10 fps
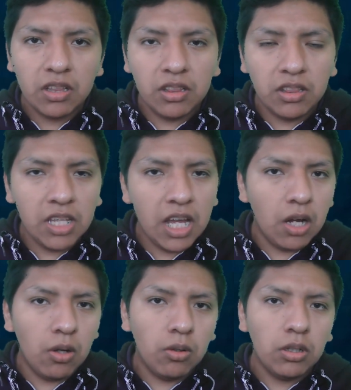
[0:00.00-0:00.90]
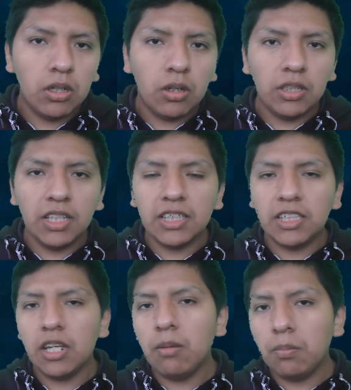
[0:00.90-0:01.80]
Now, other
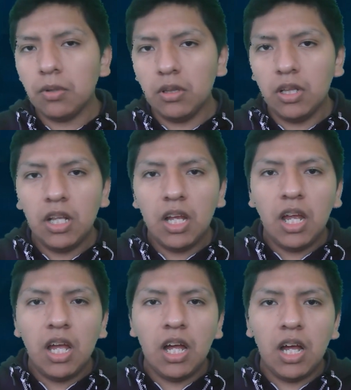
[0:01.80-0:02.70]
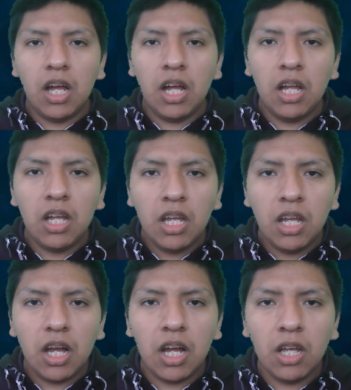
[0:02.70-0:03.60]
example.
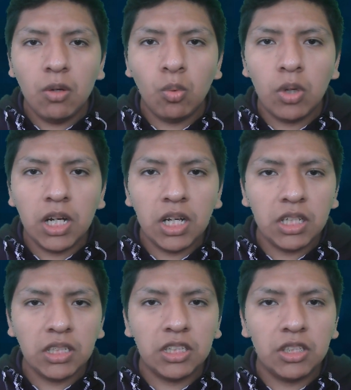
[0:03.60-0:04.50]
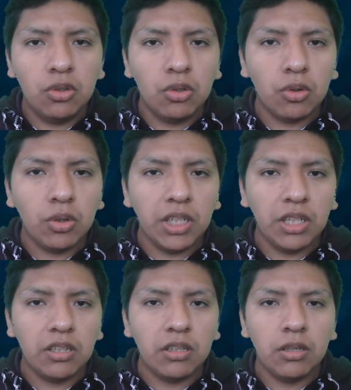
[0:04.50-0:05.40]
I was doing
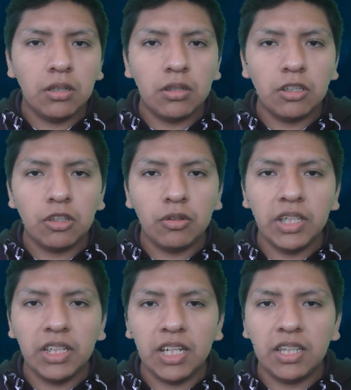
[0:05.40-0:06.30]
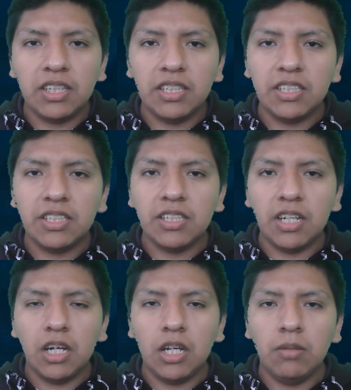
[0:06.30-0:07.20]
the laundry at this
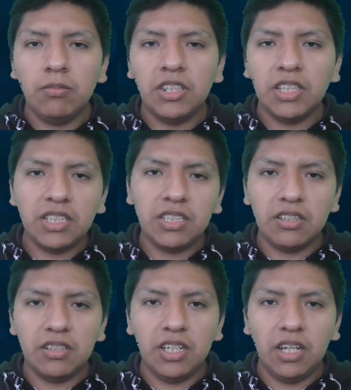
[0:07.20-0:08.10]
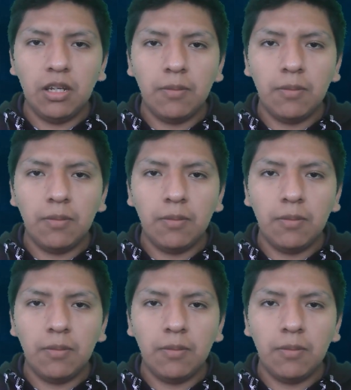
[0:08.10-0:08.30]
time yesterday.